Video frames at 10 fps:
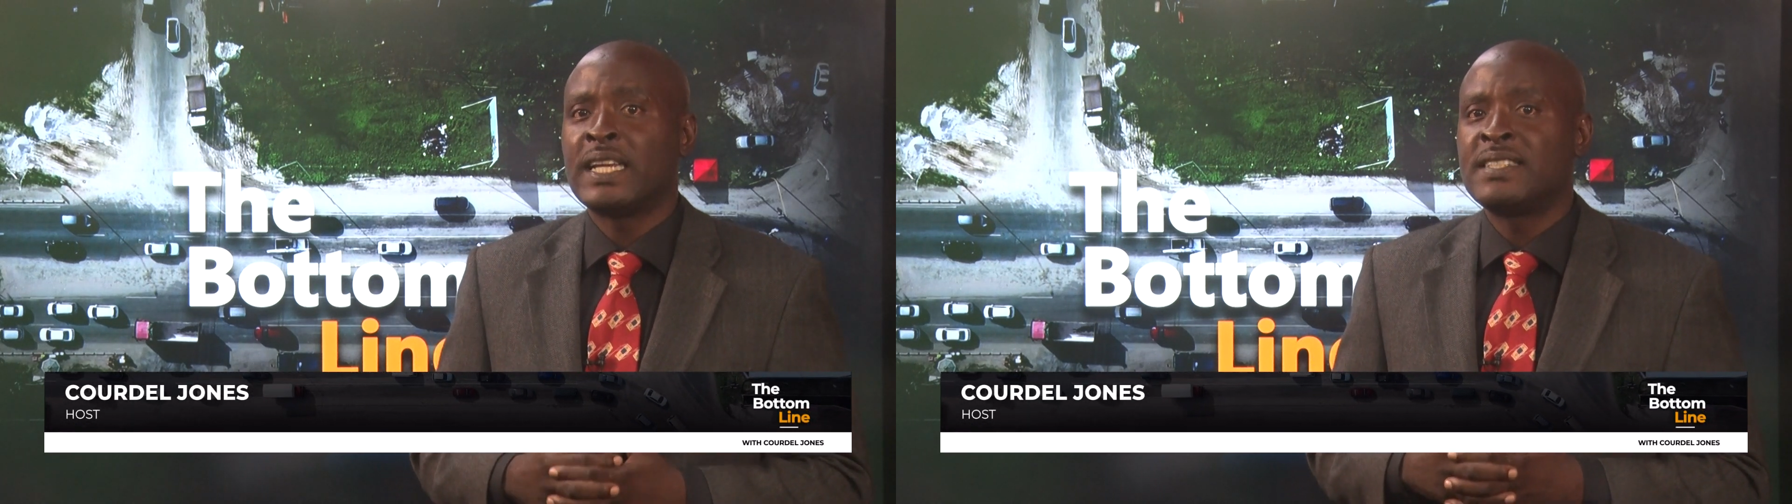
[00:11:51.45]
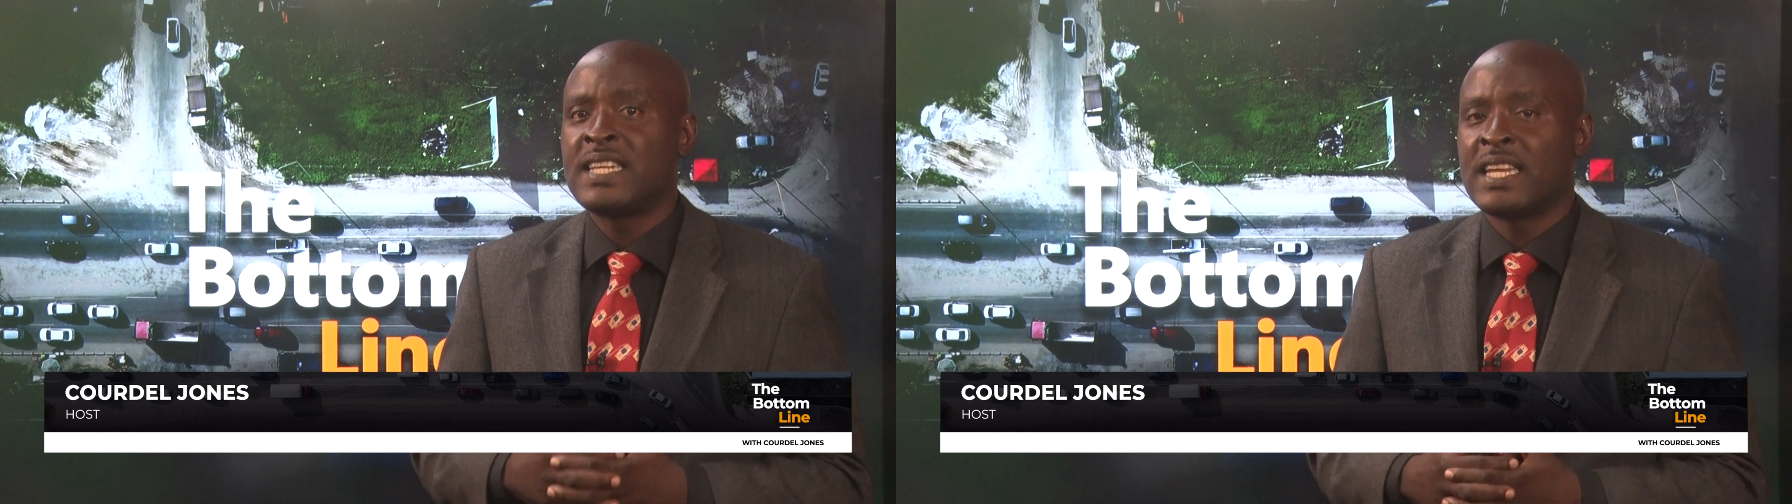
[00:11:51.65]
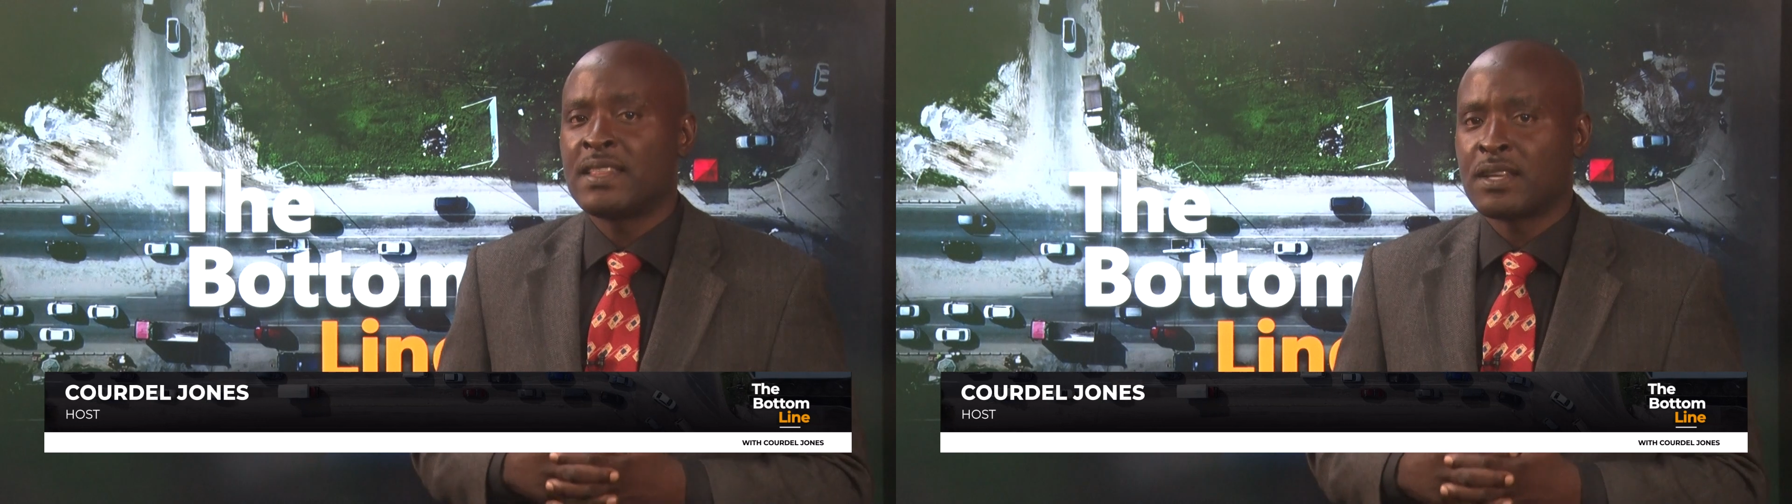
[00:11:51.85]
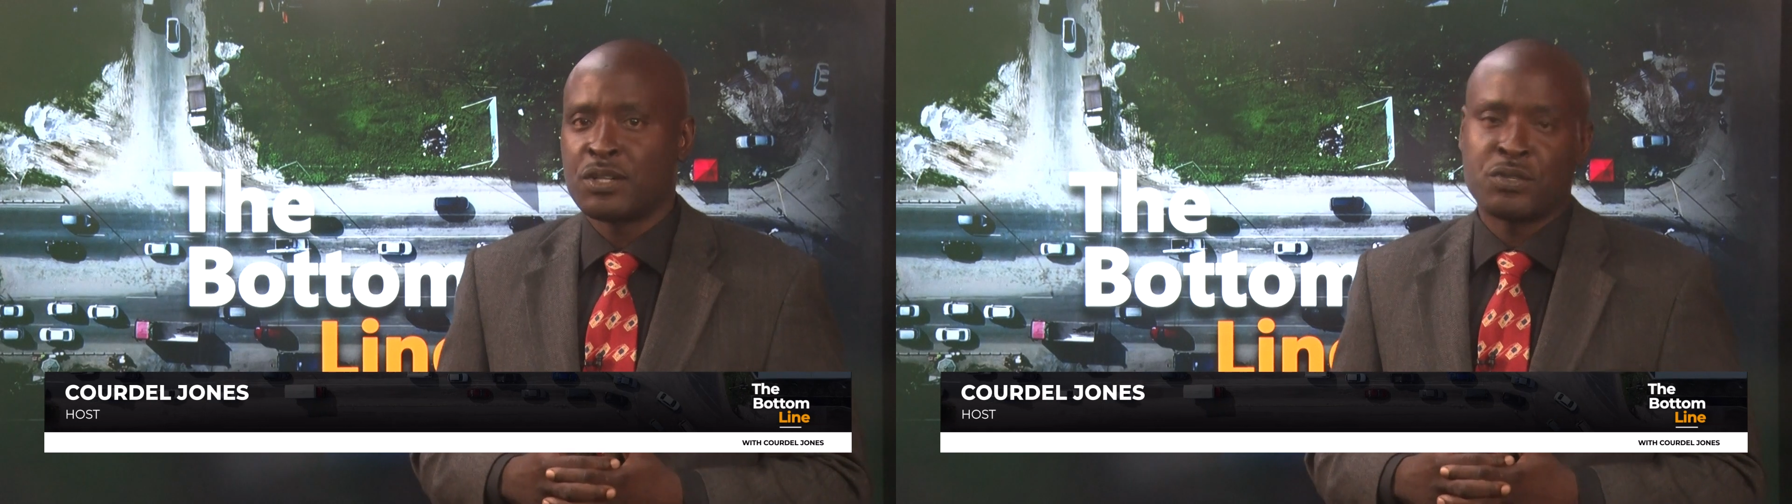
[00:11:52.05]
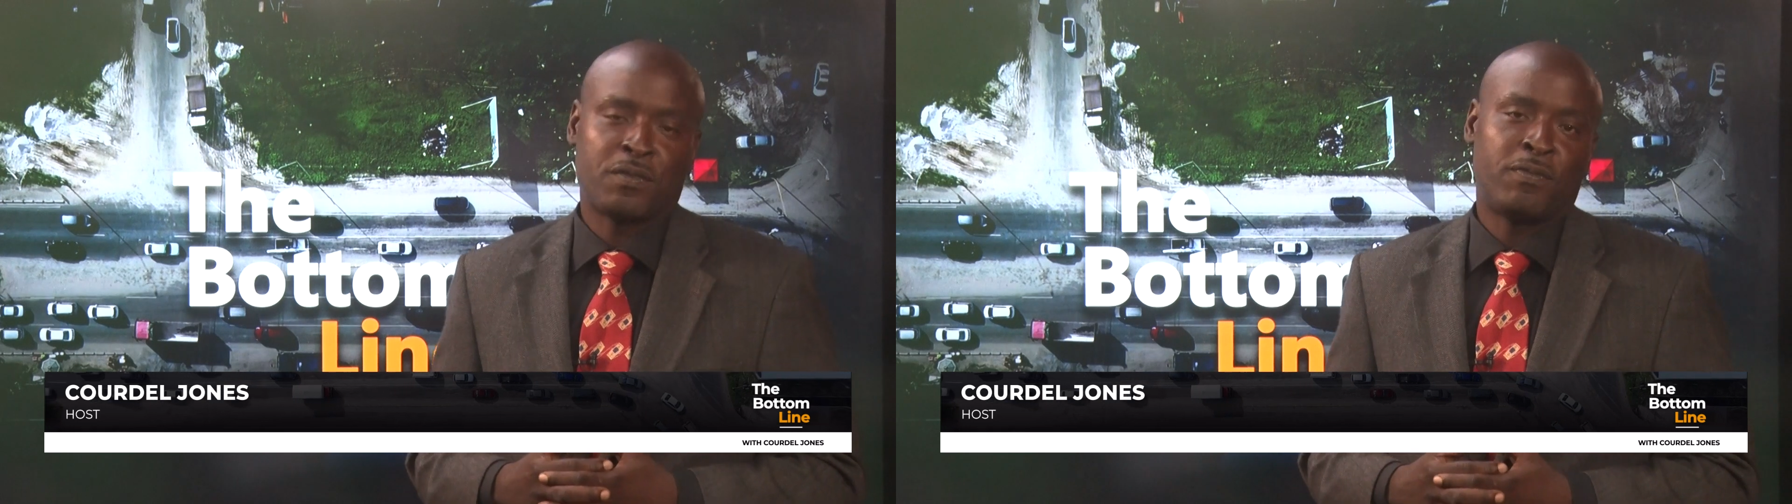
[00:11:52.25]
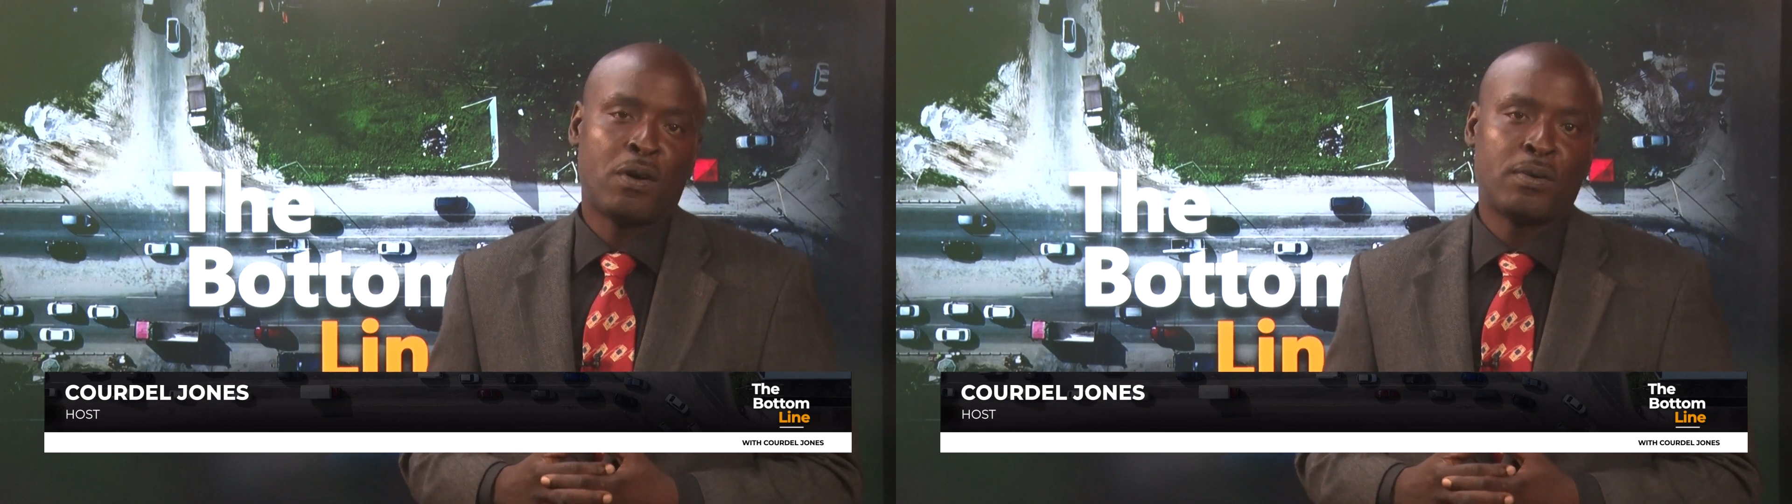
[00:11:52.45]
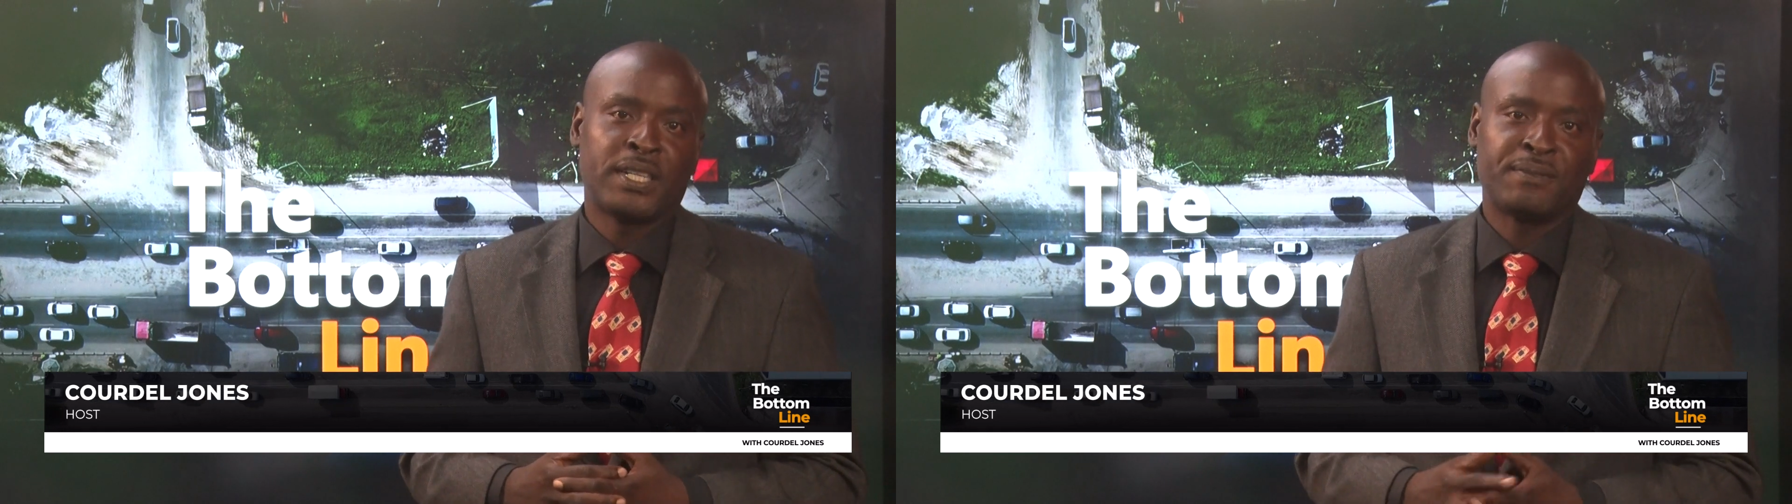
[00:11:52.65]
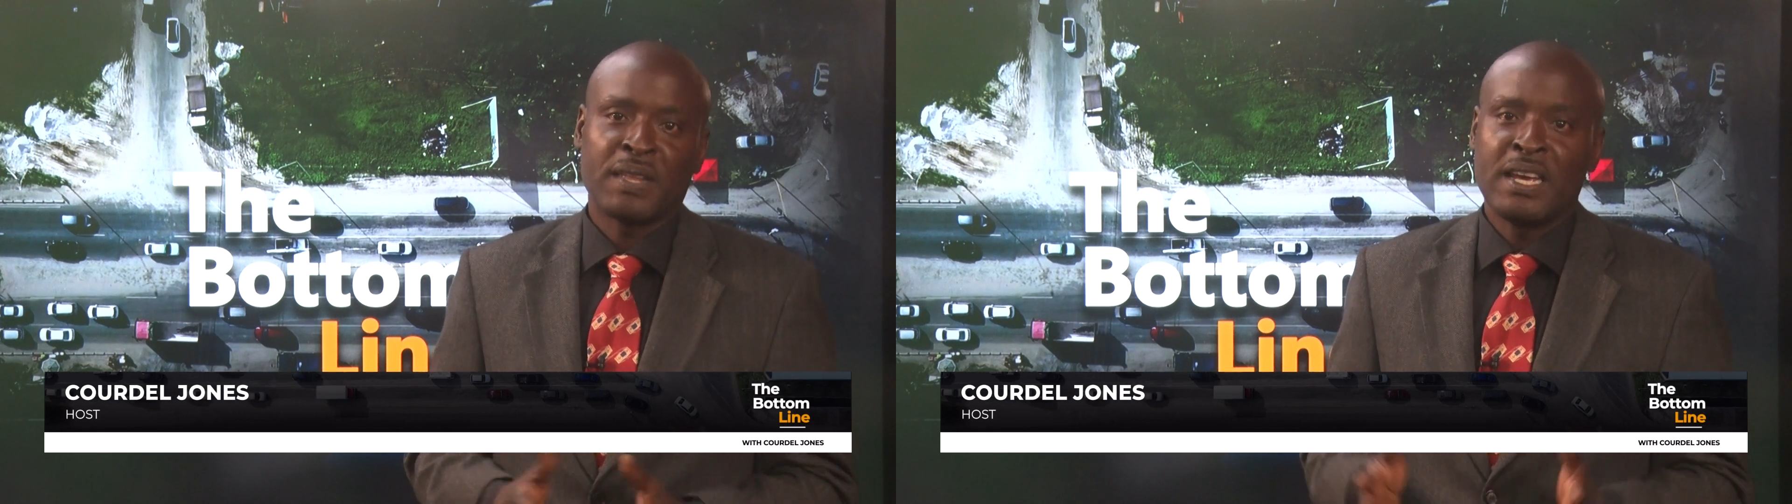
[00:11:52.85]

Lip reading: in taking the country forward.